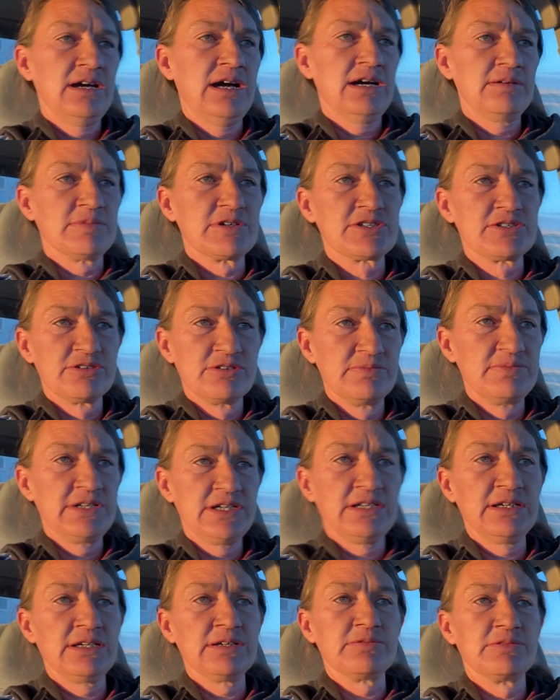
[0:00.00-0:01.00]
I'm
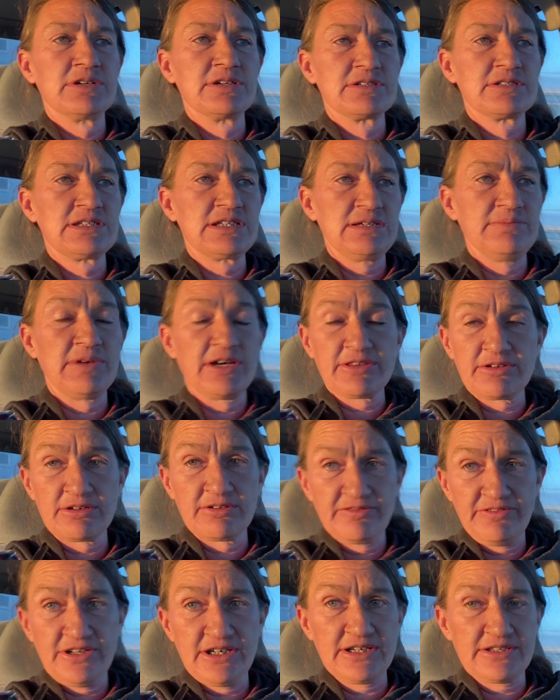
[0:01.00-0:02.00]
assuming it was the mother
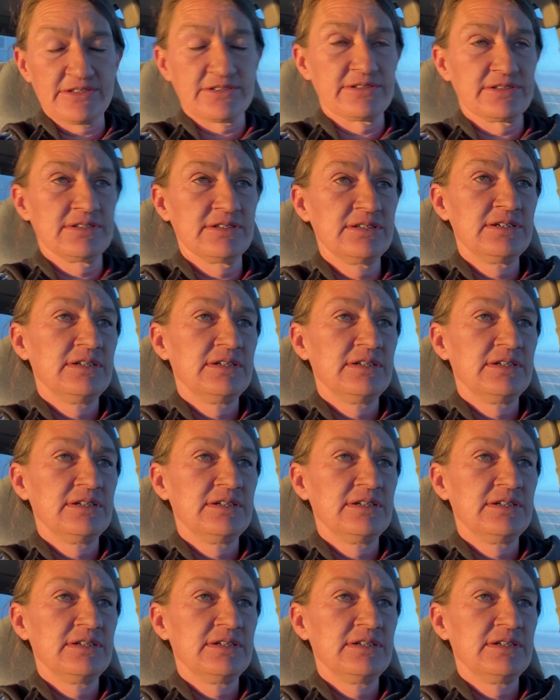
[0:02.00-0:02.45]
and father.